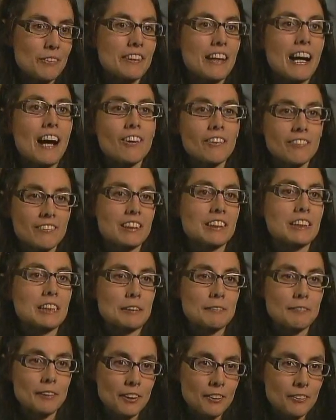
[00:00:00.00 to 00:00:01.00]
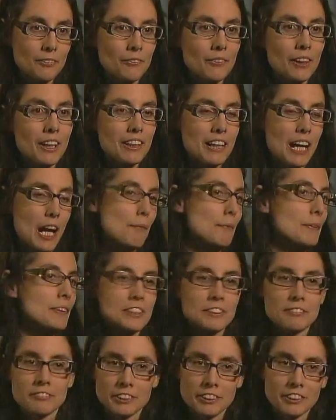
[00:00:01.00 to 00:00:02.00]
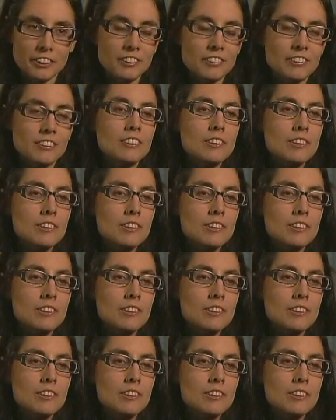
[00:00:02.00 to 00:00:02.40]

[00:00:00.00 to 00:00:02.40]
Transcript: without thinking about what happens in return.